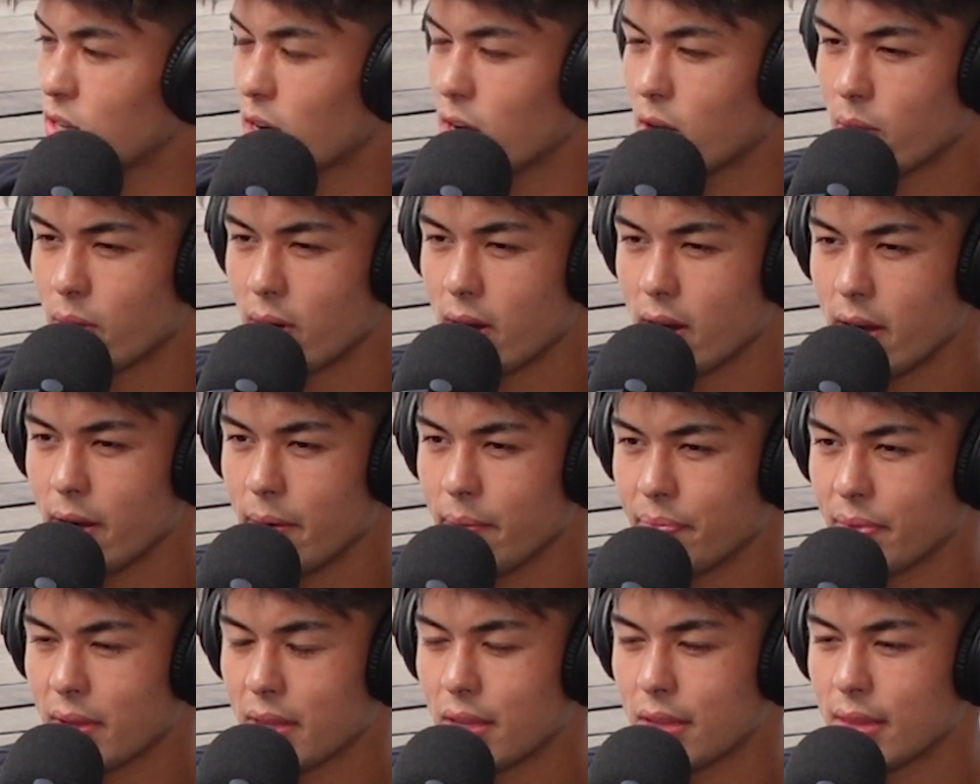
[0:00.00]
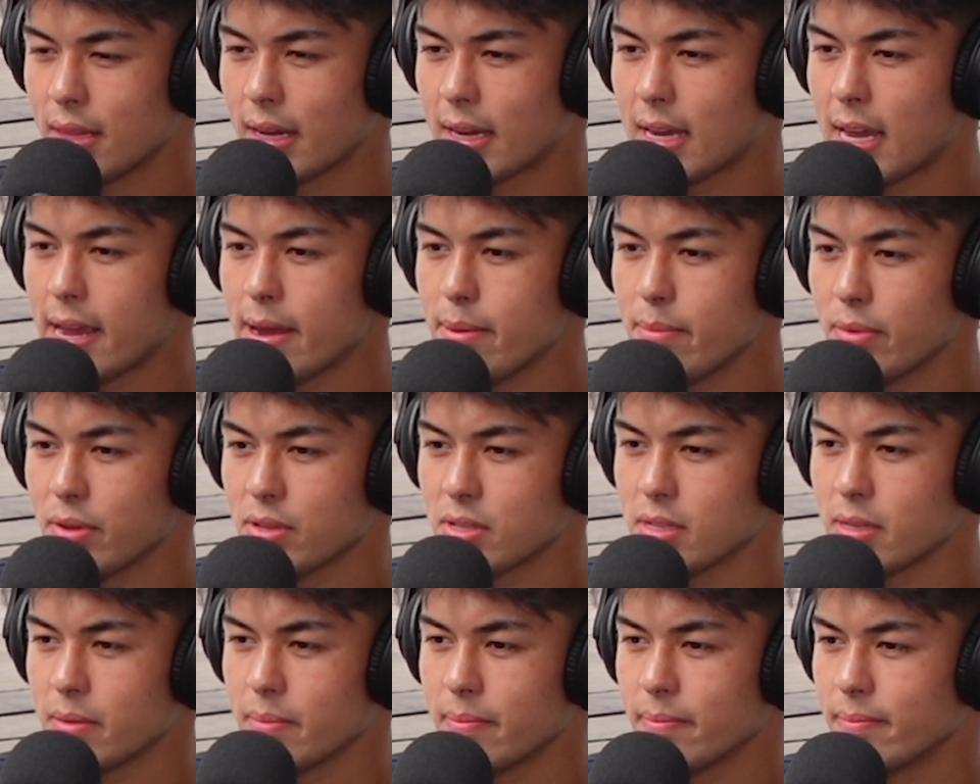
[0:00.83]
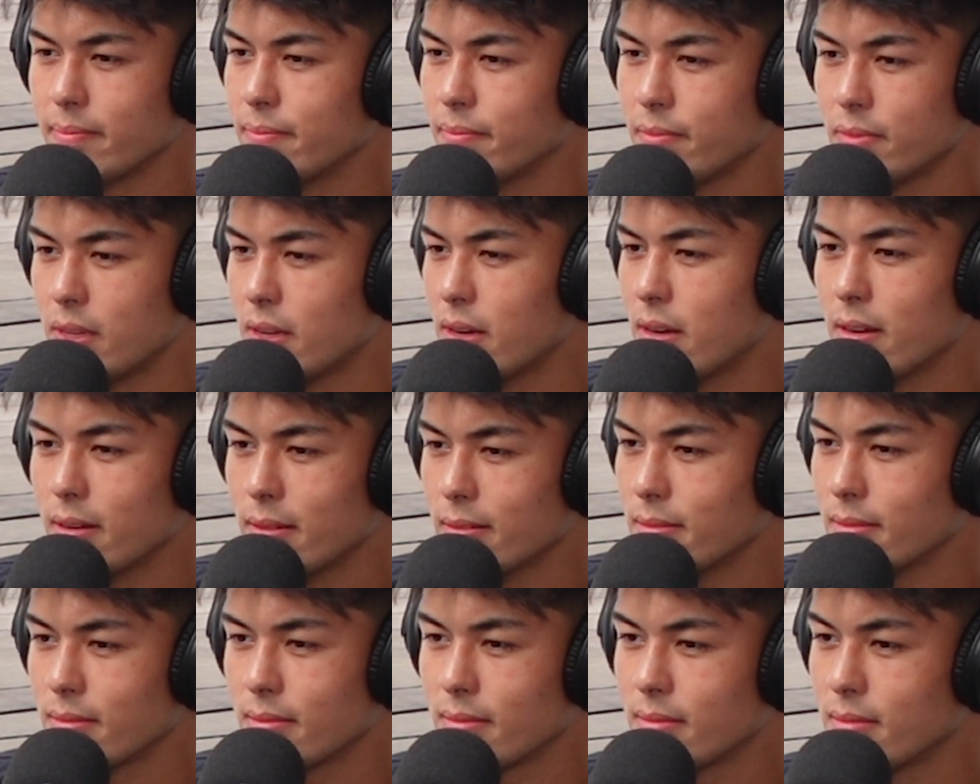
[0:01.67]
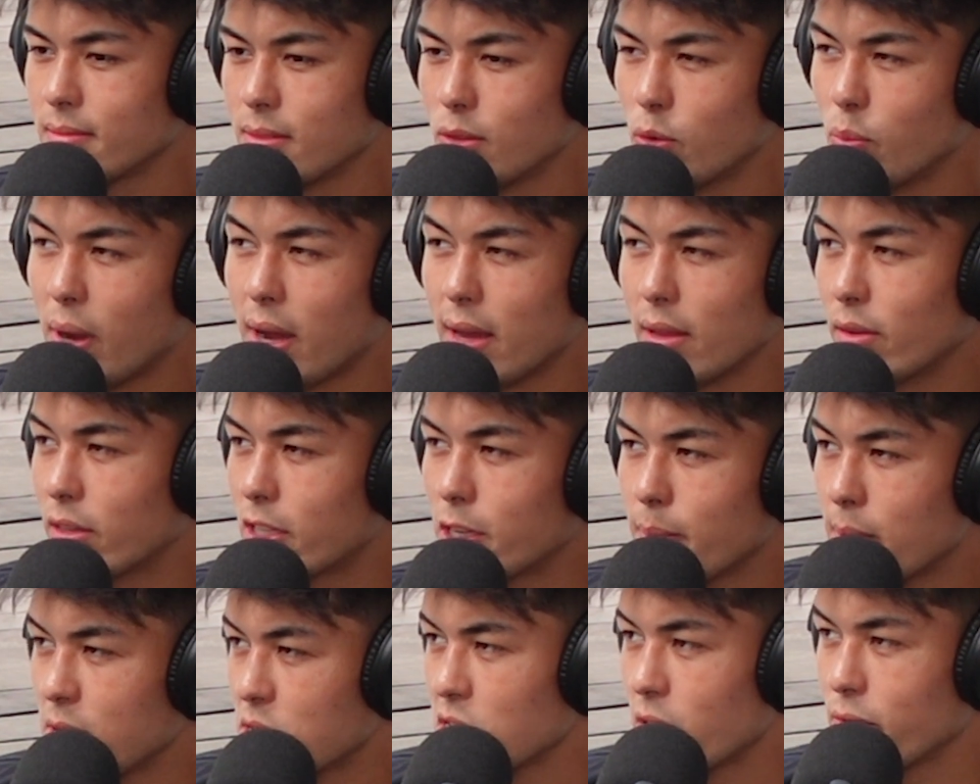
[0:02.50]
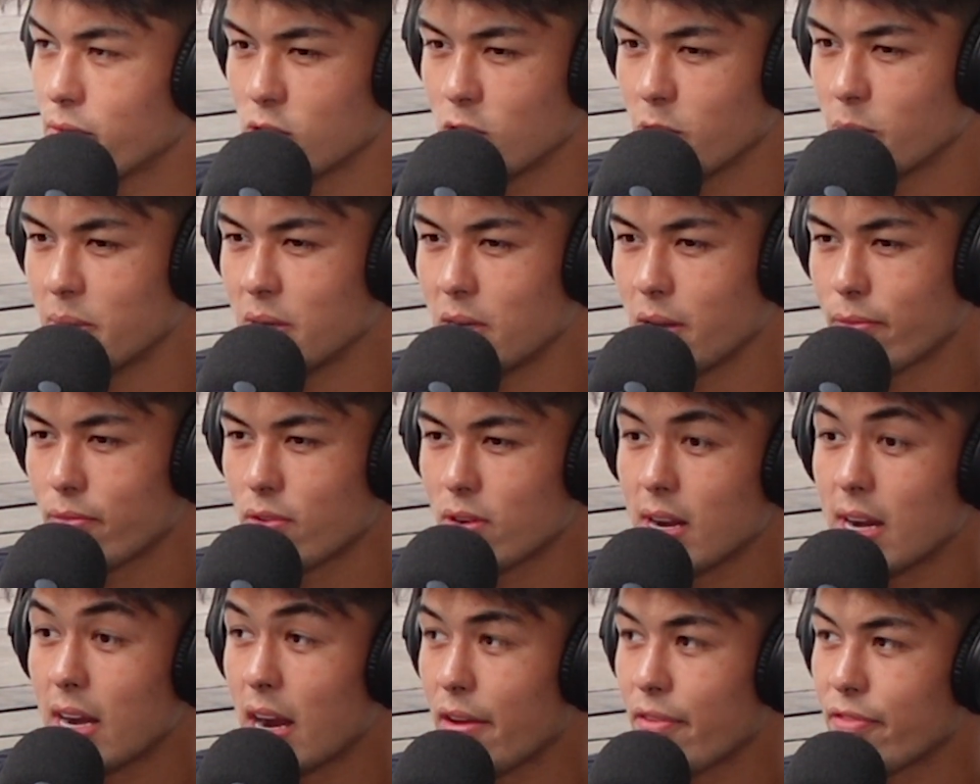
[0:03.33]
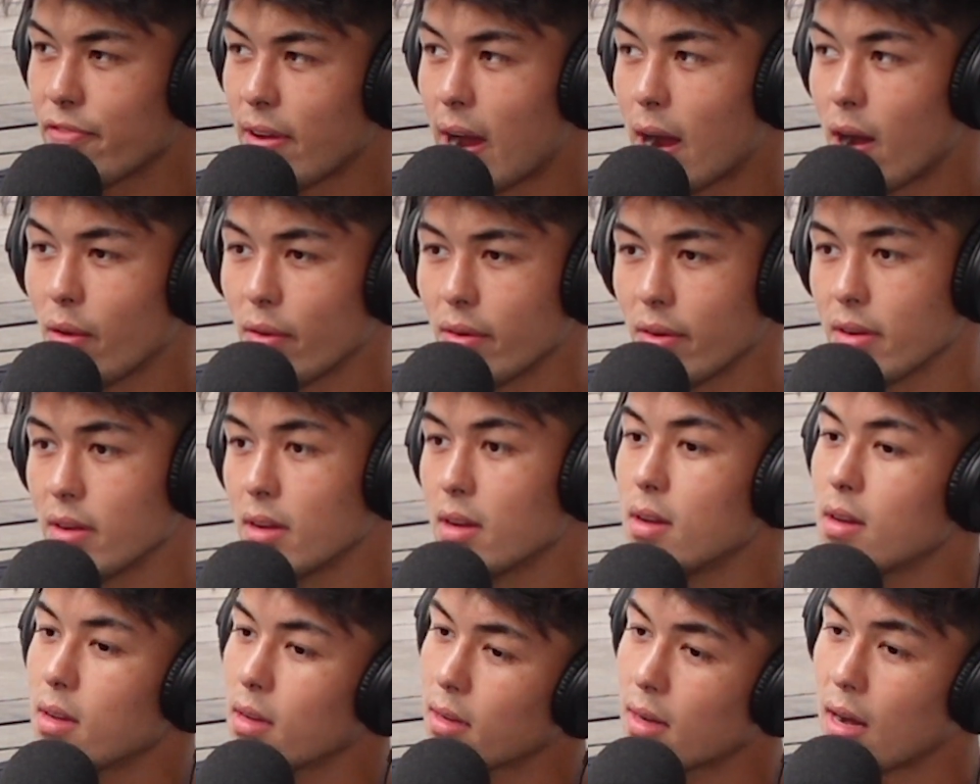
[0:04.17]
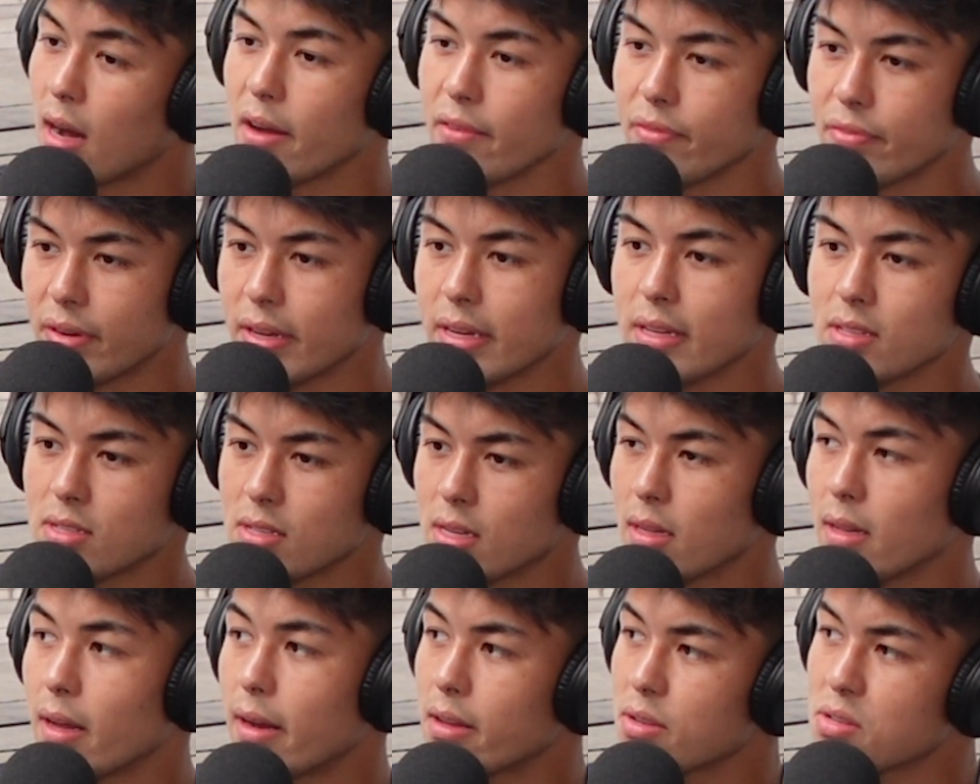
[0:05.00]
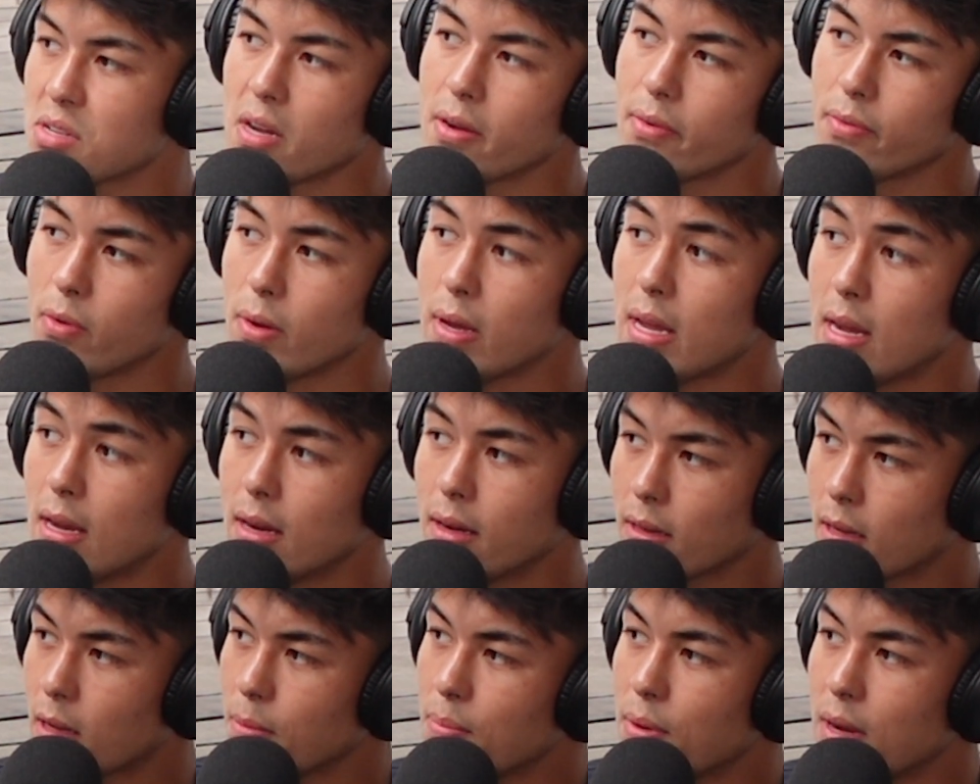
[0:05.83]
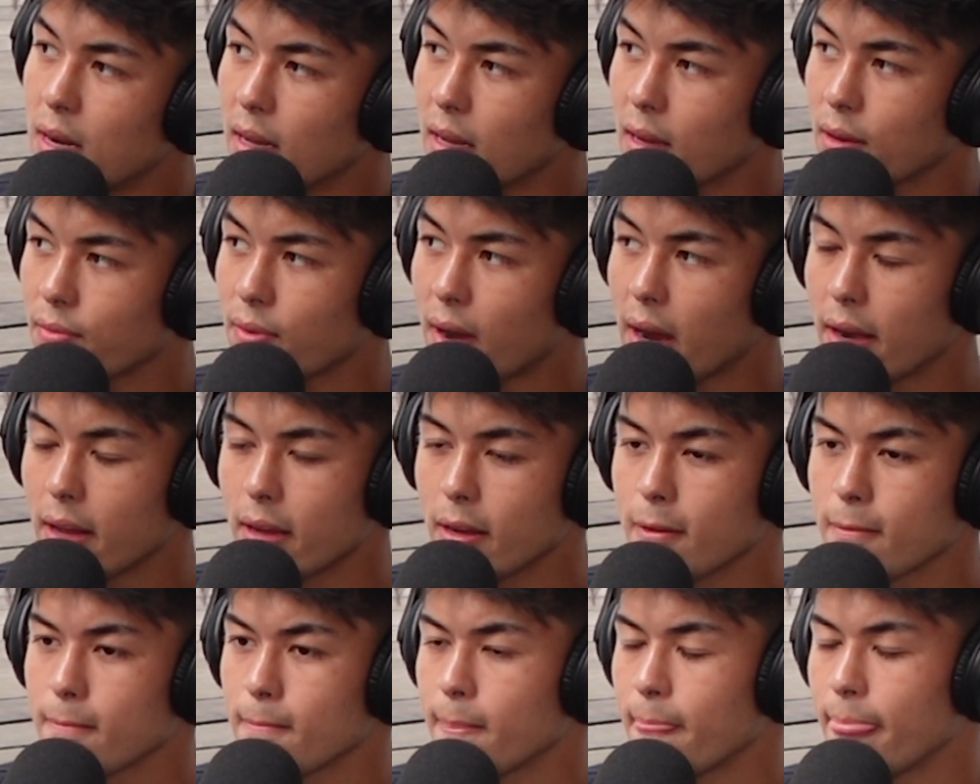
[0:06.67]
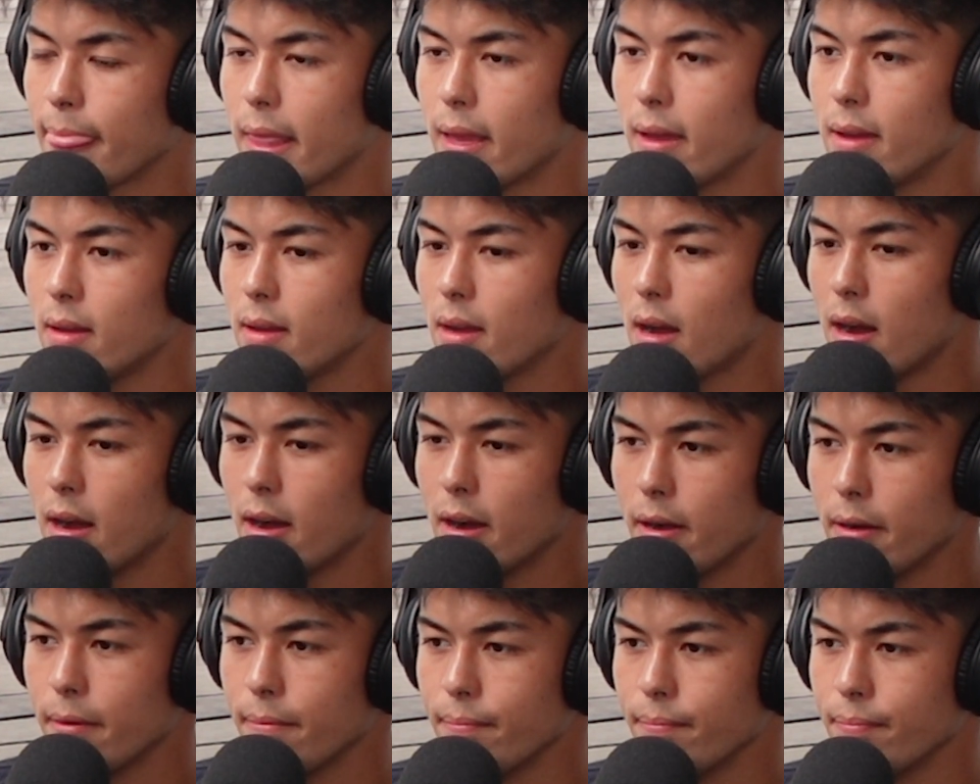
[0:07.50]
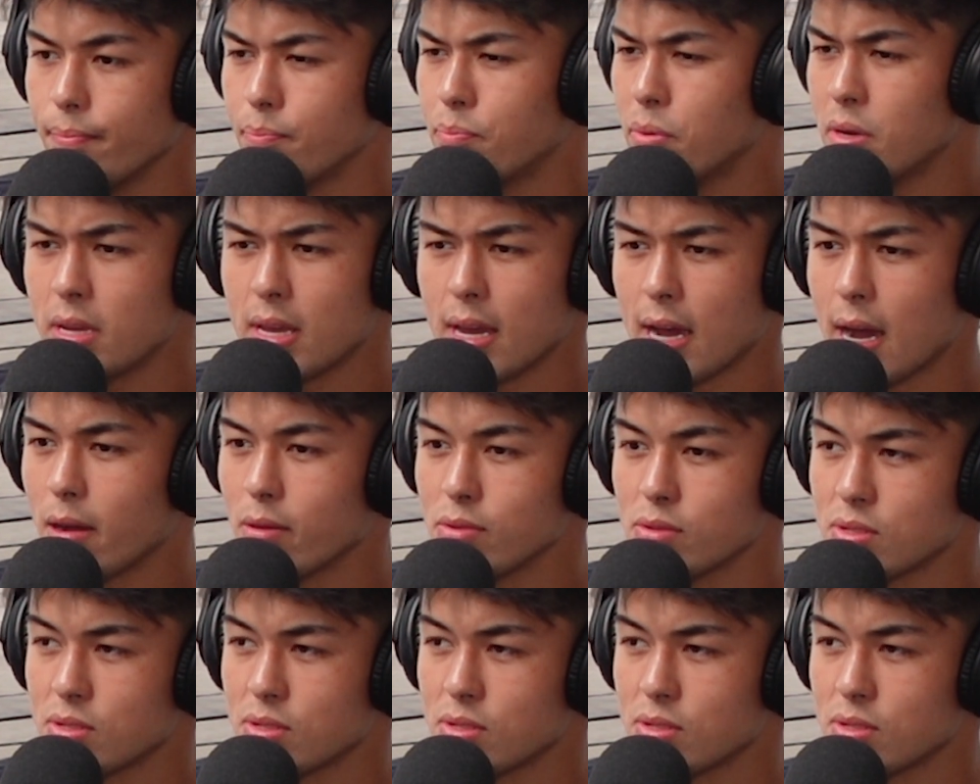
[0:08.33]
so I think that came with you know, the way I looked at myself was a little bit different, and I found confidence in a lot of stuff in competing and fighting. But yeah,